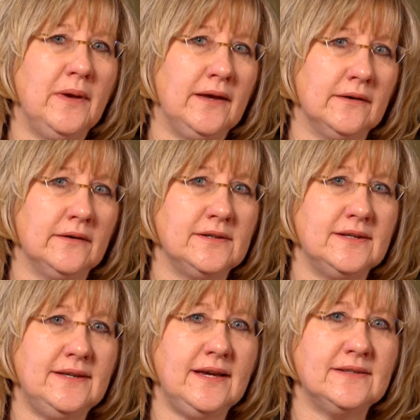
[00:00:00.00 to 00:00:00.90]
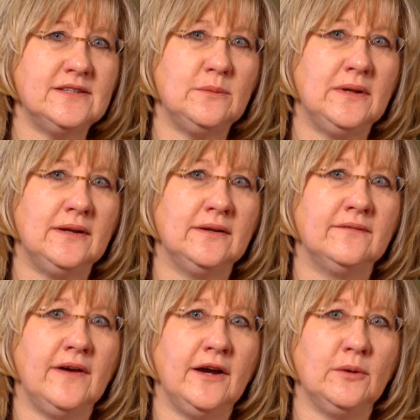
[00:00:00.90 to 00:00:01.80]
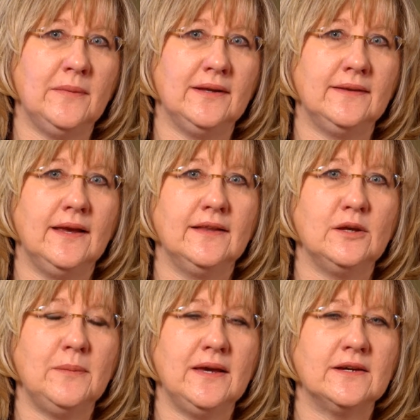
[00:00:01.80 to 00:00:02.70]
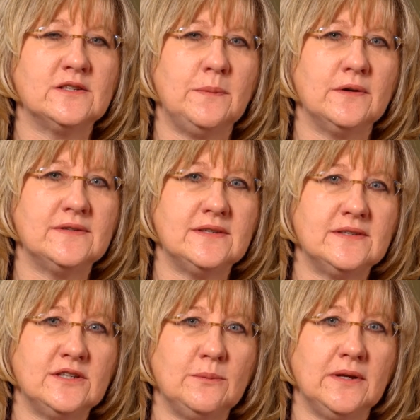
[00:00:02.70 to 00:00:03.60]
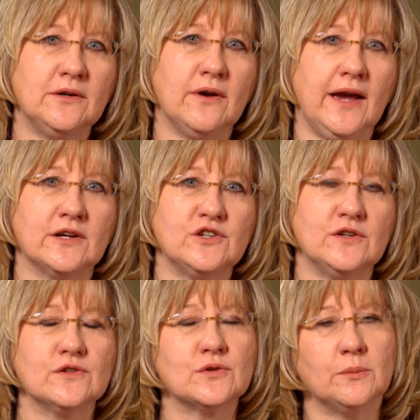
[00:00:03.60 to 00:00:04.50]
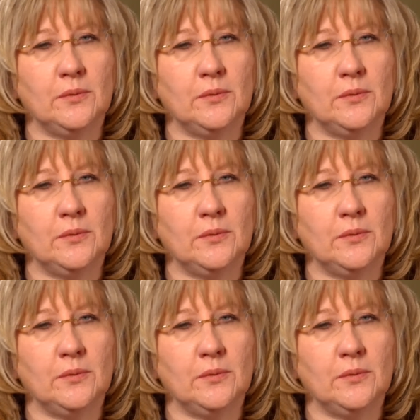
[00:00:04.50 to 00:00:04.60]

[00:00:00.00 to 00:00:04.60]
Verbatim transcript: better to test them in an environment that may expose system interactions or